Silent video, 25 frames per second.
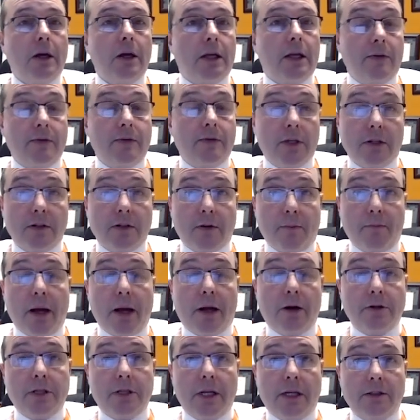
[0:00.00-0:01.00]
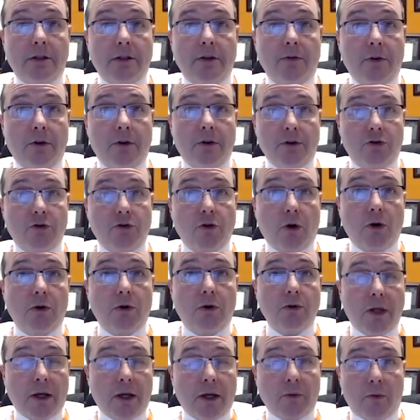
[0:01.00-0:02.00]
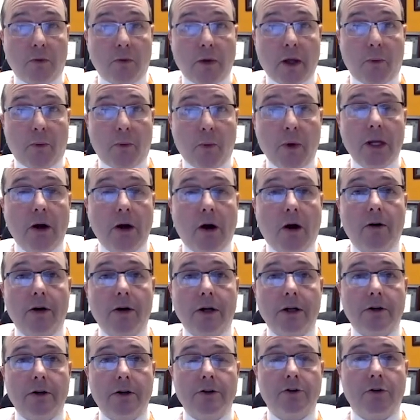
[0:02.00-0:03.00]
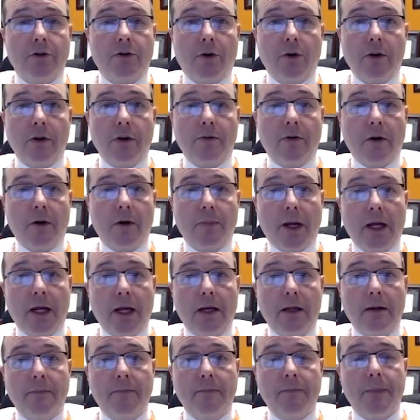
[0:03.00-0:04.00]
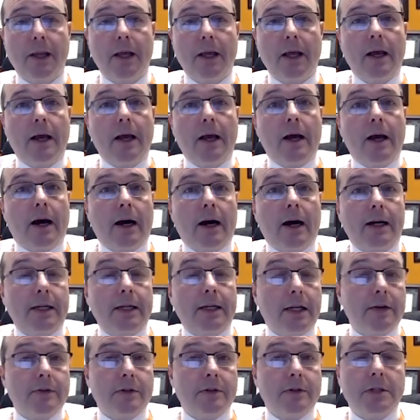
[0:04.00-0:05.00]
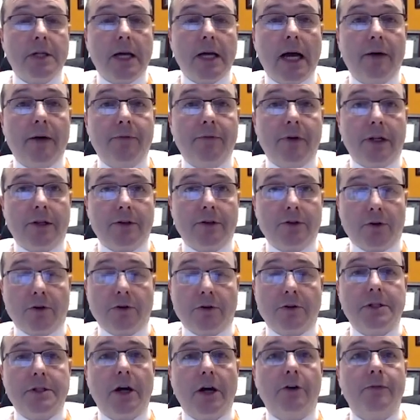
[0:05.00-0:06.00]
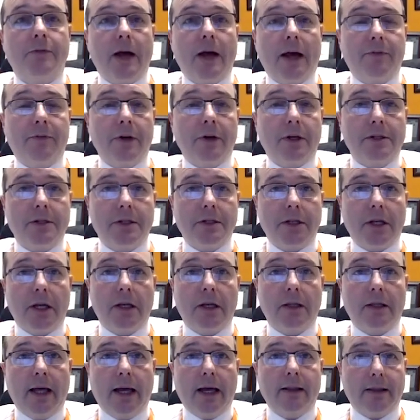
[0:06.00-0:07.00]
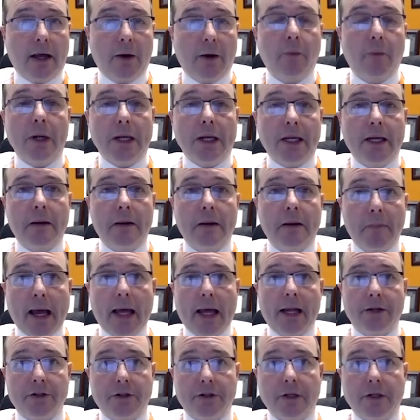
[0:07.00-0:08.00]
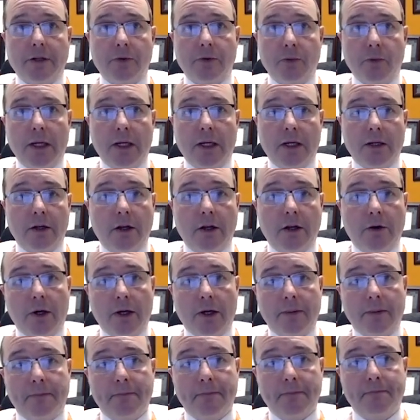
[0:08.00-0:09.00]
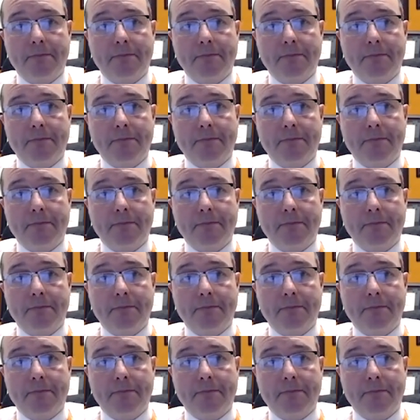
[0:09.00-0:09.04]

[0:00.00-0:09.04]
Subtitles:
Gives us a better sense of control, that we are in control of our pain, and gives us confidence or self-efficacy that we can manage this, we can do it.